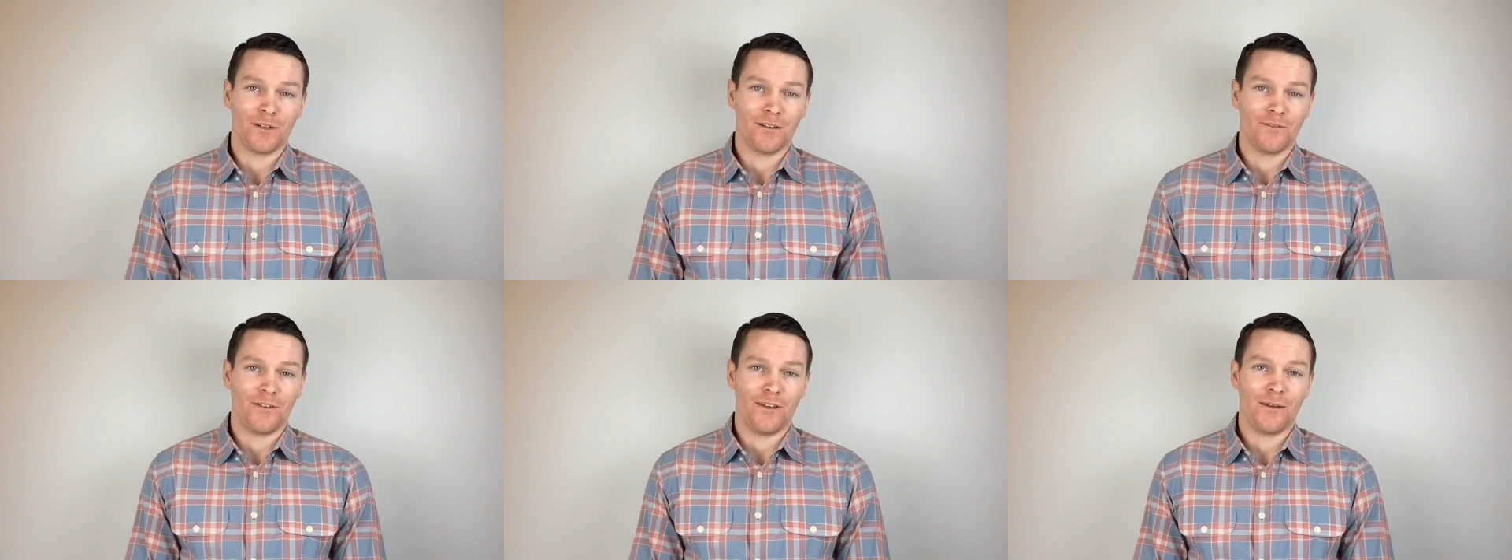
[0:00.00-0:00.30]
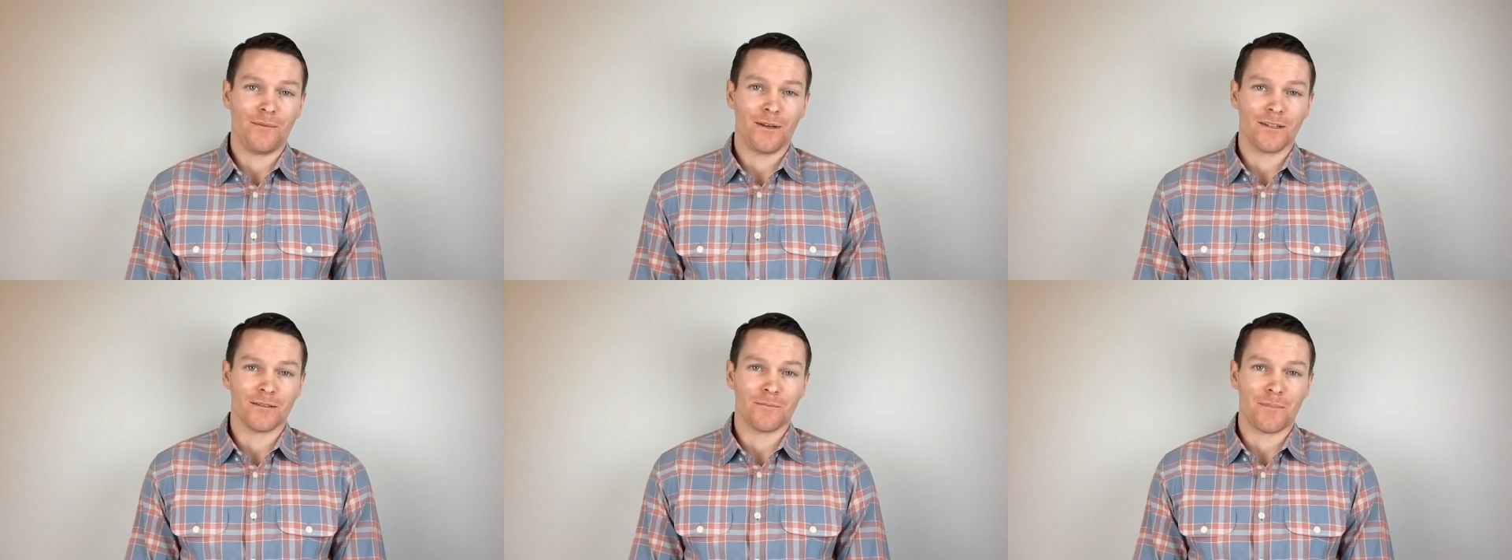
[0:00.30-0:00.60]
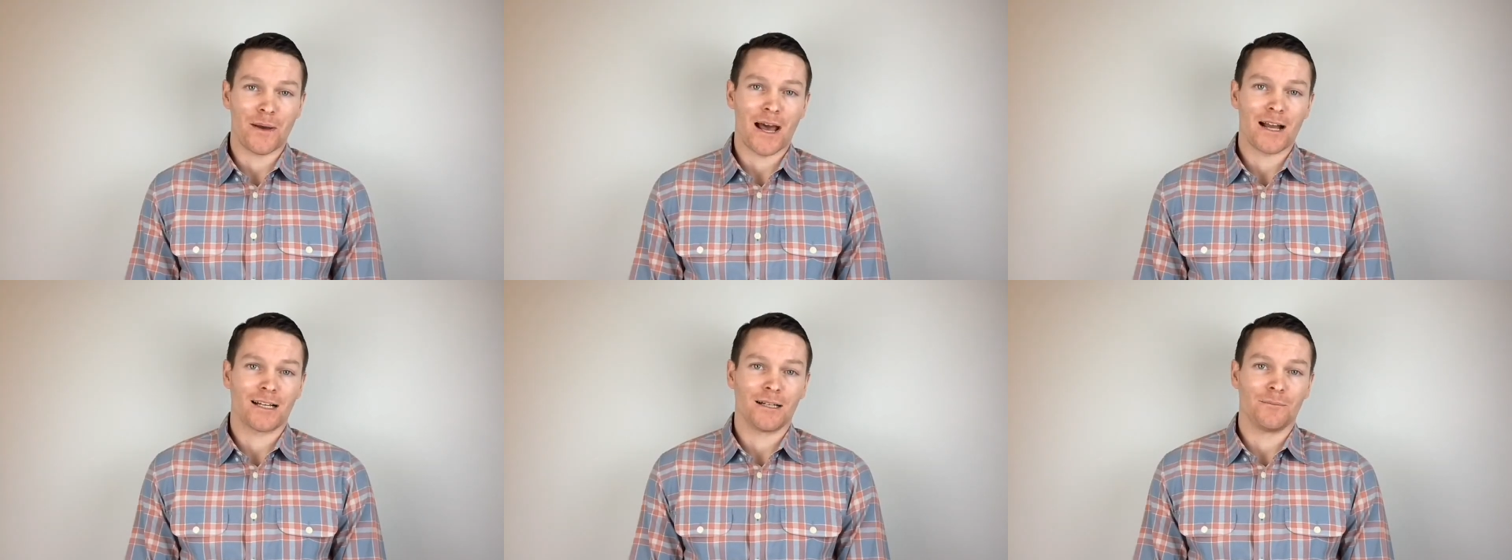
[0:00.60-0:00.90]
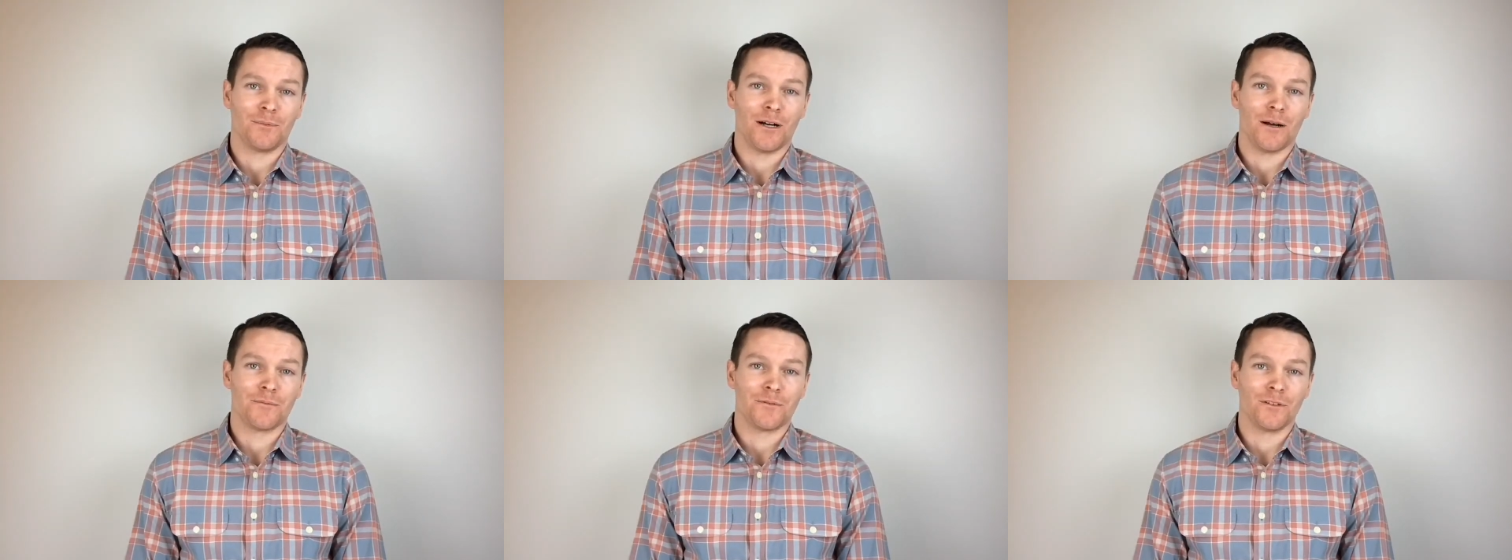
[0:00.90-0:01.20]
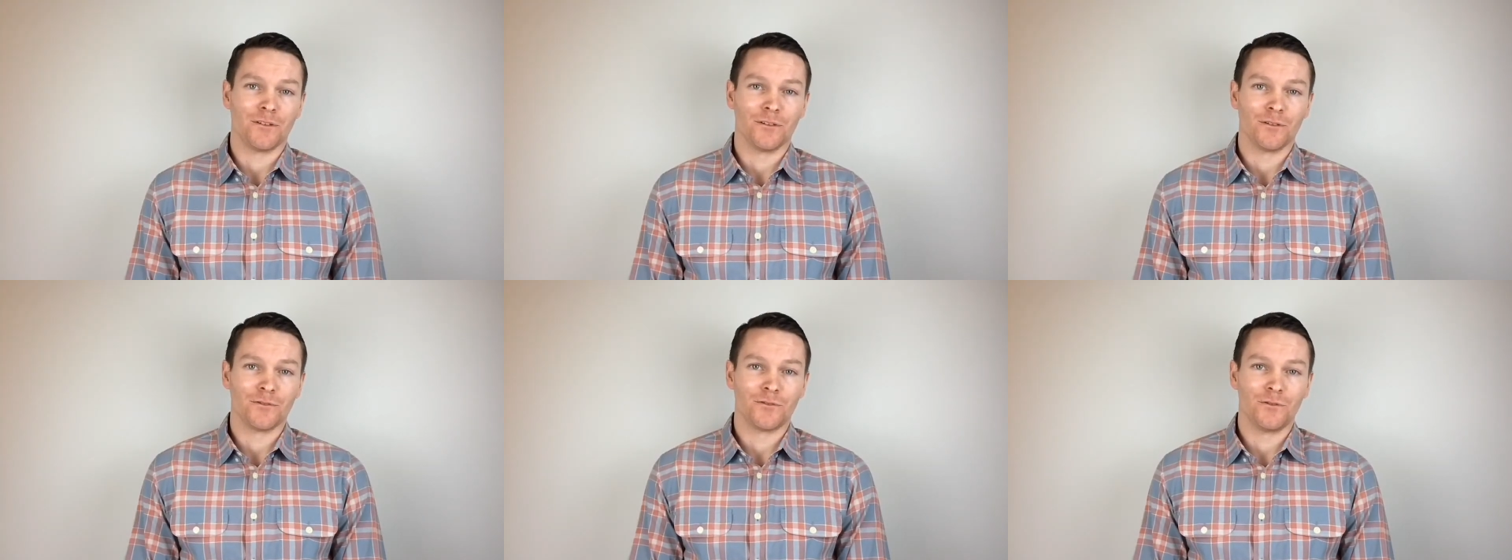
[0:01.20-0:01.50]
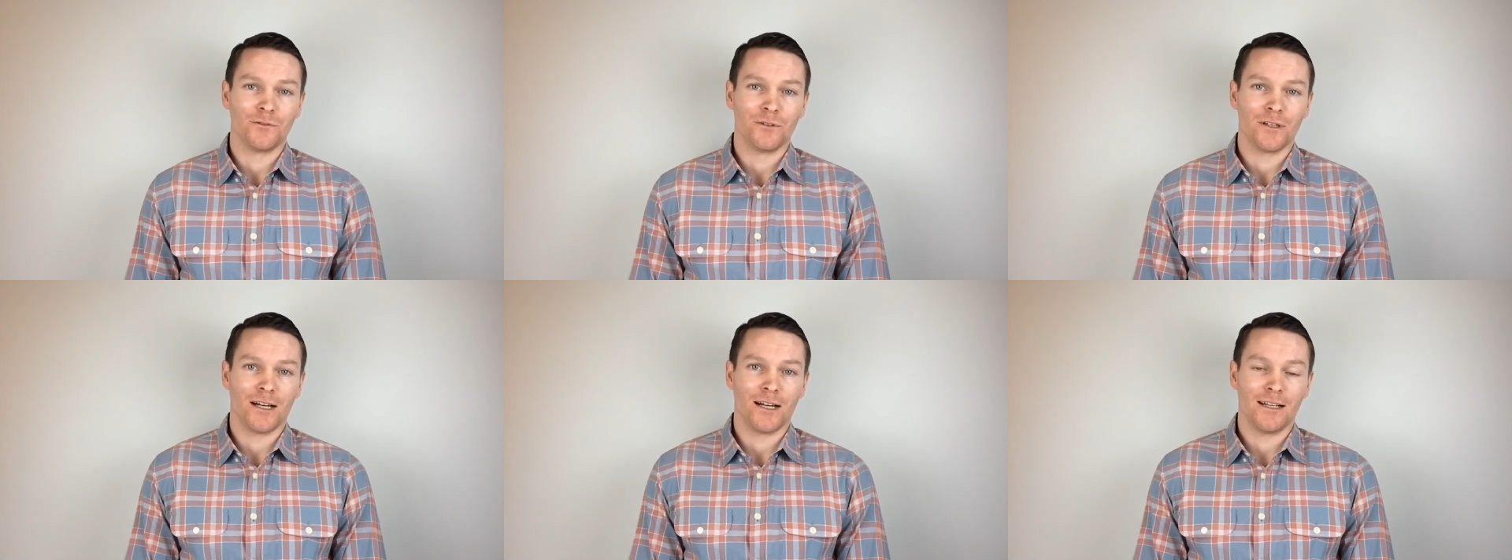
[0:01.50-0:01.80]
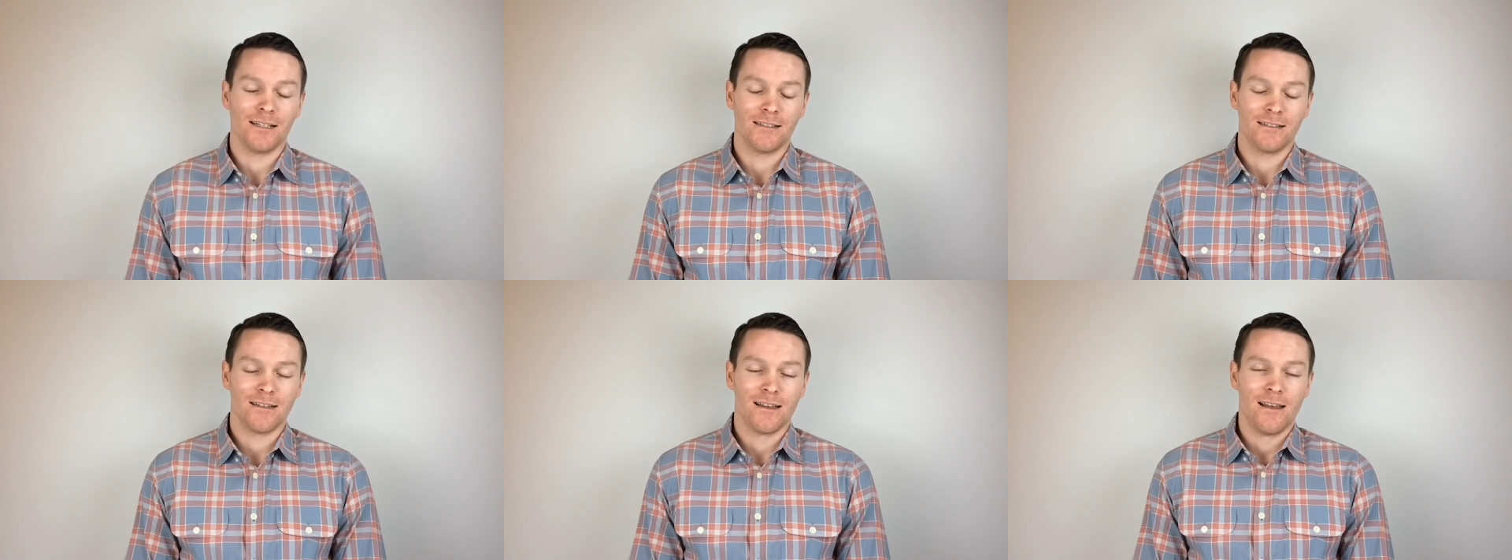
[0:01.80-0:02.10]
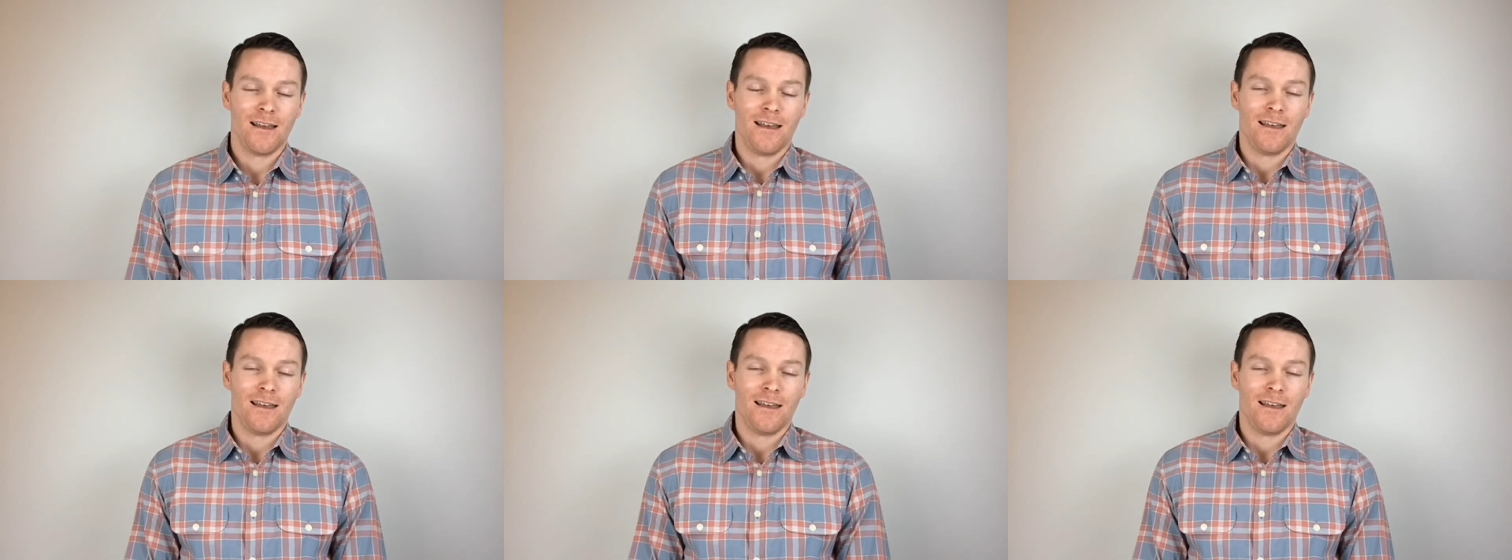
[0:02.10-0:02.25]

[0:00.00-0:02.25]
to have him as a backup option to those two guys.